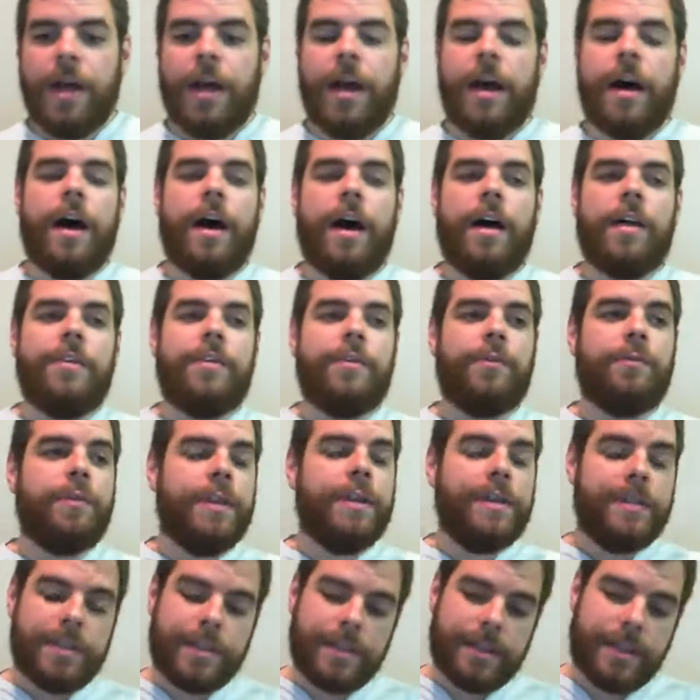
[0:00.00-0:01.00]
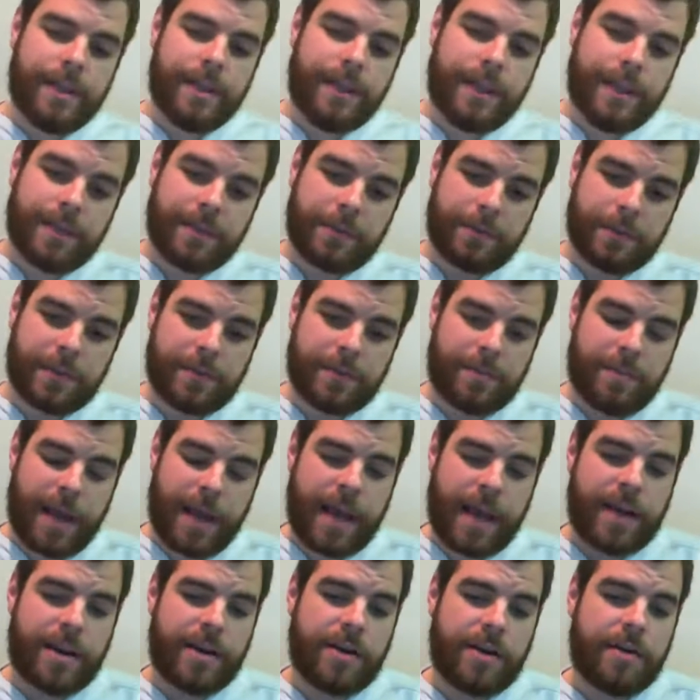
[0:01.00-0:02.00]
The reason that this was a
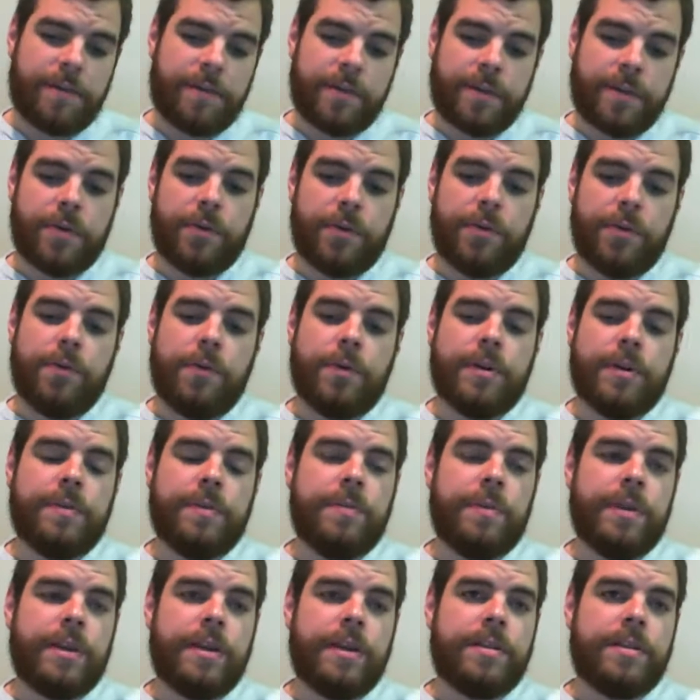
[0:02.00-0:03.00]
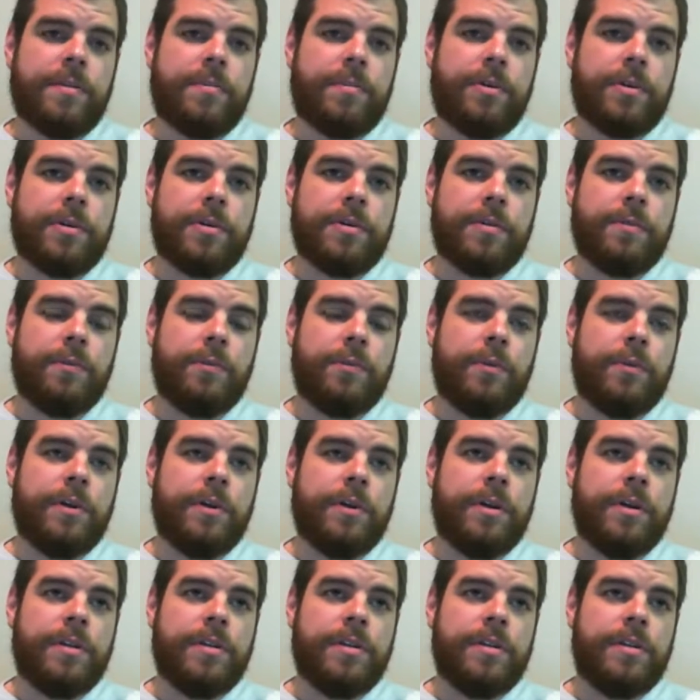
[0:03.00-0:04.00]
bad interview was because the person
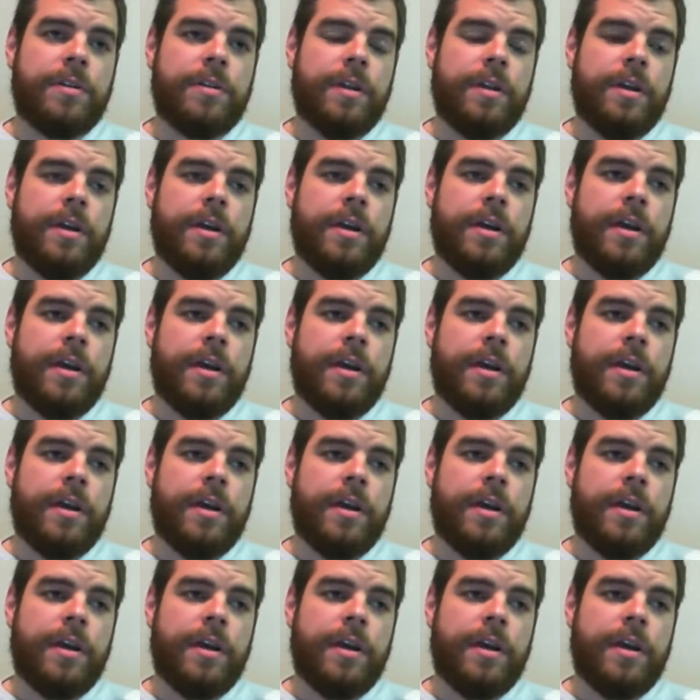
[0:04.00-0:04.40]
was